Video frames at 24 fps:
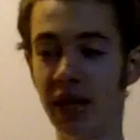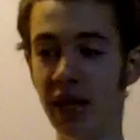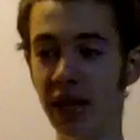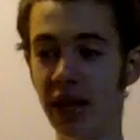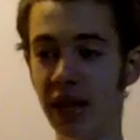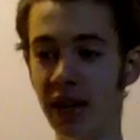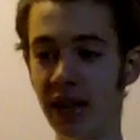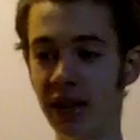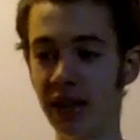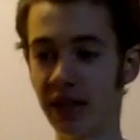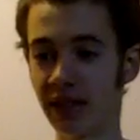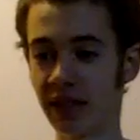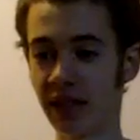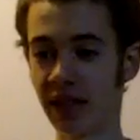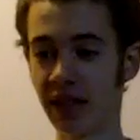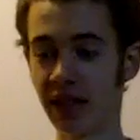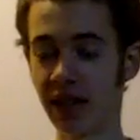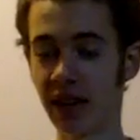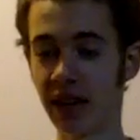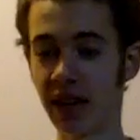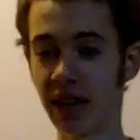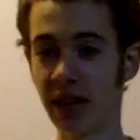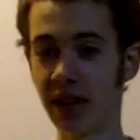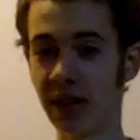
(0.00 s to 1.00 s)
And then it's
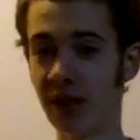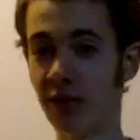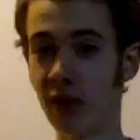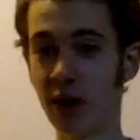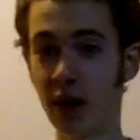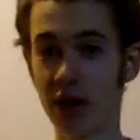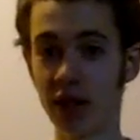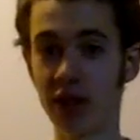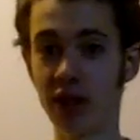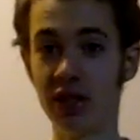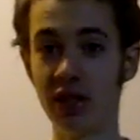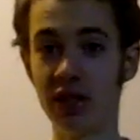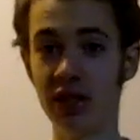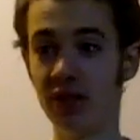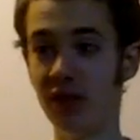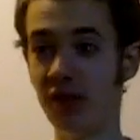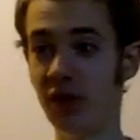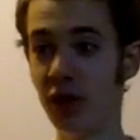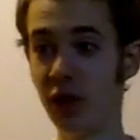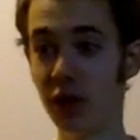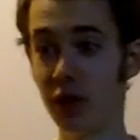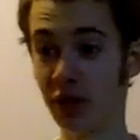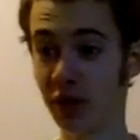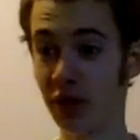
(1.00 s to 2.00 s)
like I watch these
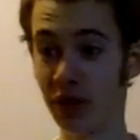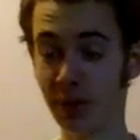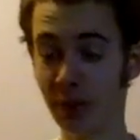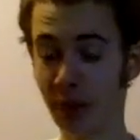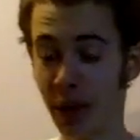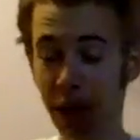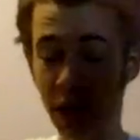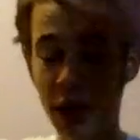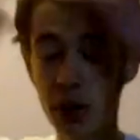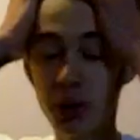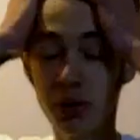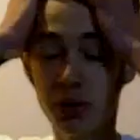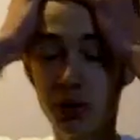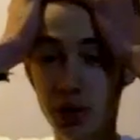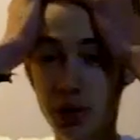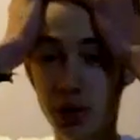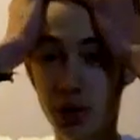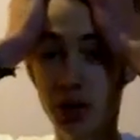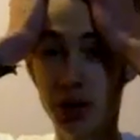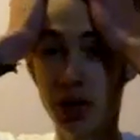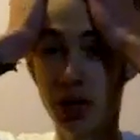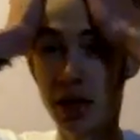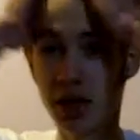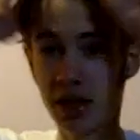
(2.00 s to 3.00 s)
videos and I'm like, holy
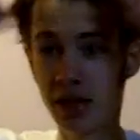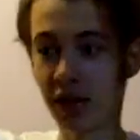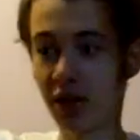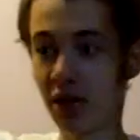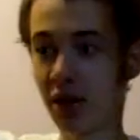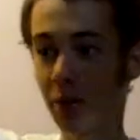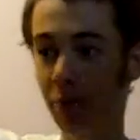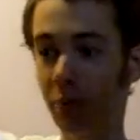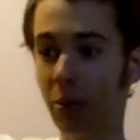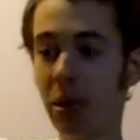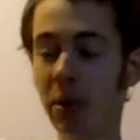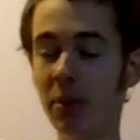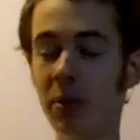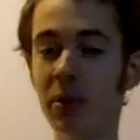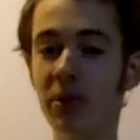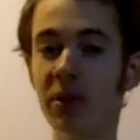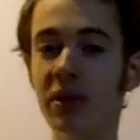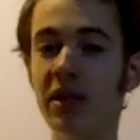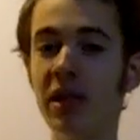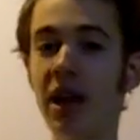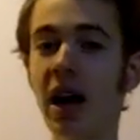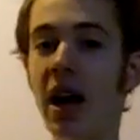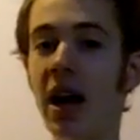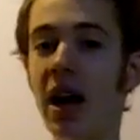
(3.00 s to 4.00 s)
shit, there are
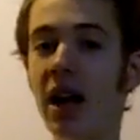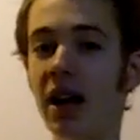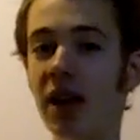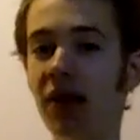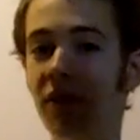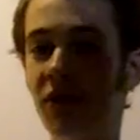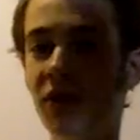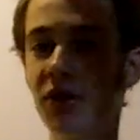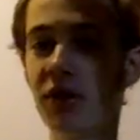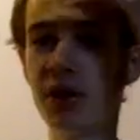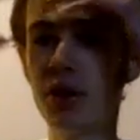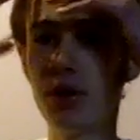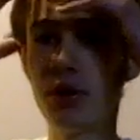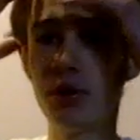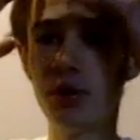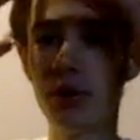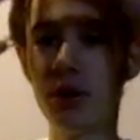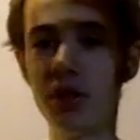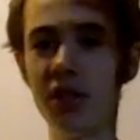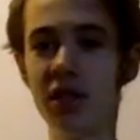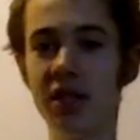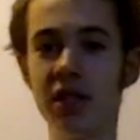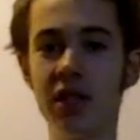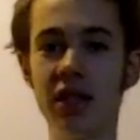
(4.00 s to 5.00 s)
people dying for no
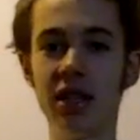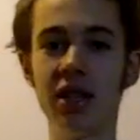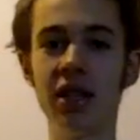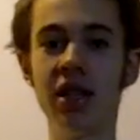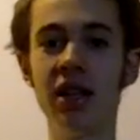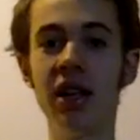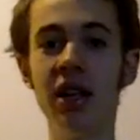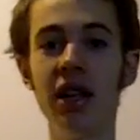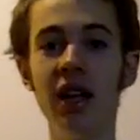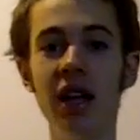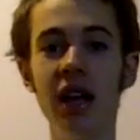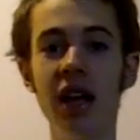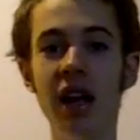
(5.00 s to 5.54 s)
reason and